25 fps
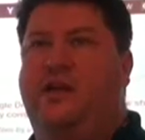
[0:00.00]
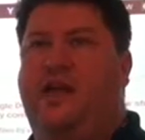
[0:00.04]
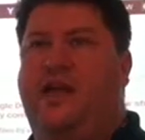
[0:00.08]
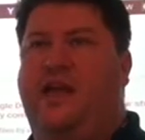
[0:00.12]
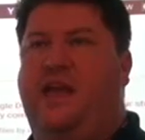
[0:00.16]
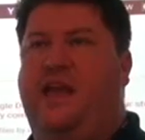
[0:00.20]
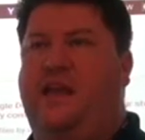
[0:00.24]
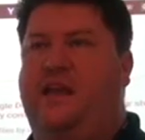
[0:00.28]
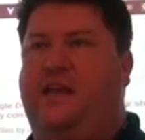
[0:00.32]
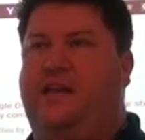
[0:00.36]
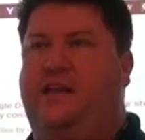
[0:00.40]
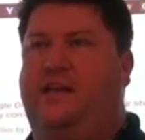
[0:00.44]

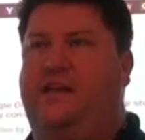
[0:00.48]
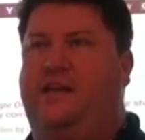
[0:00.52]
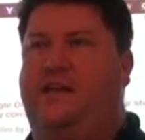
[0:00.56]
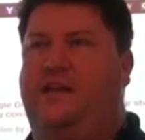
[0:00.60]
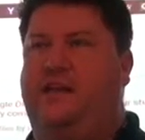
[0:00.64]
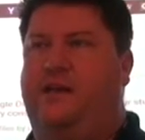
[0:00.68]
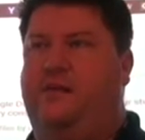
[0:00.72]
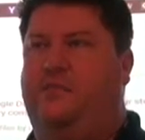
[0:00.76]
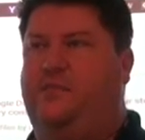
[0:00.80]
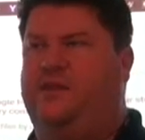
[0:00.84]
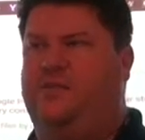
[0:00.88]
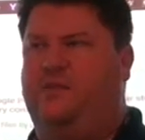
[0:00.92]
and
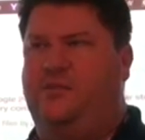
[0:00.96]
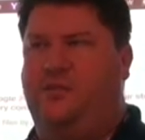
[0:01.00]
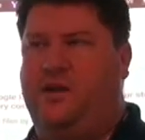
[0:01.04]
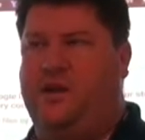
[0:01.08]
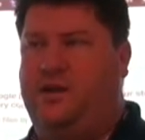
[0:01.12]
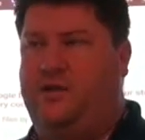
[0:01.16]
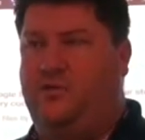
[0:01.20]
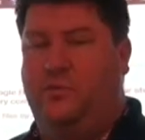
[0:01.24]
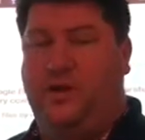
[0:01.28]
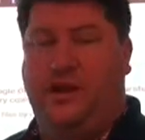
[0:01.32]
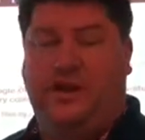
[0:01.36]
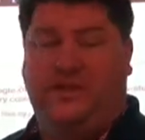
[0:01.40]
I believe what
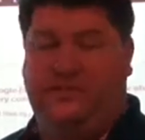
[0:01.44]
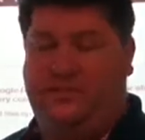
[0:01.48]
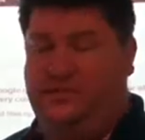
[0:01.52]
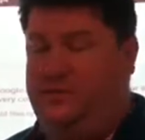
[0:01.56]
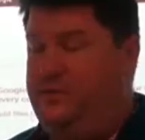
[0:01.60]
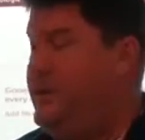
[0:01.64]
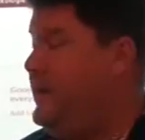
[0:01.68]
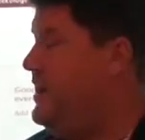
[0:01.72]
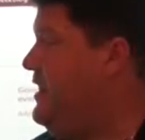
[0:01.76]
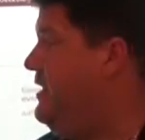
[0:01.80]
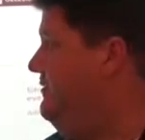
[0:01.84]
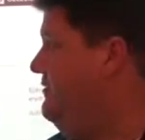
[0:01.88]
kind of rights
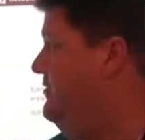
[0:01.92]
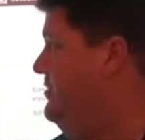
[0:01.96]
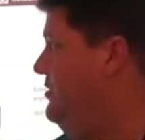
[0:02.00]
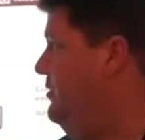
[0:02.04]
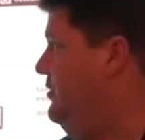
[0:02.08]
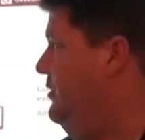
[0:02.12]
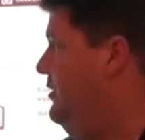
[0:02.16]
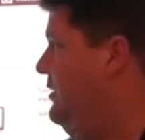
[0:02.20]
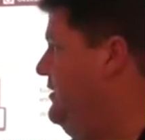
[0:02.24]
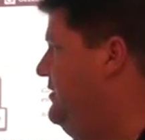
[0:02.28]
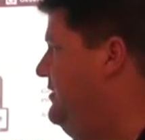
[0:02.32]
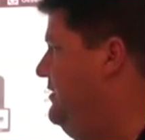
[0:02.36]
you have
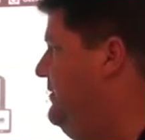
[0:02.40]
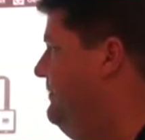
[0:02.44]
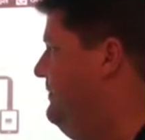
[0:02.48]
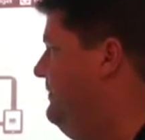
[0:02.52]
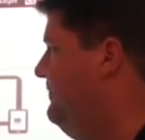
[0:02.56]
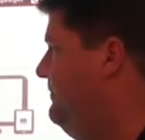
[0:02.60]
to it.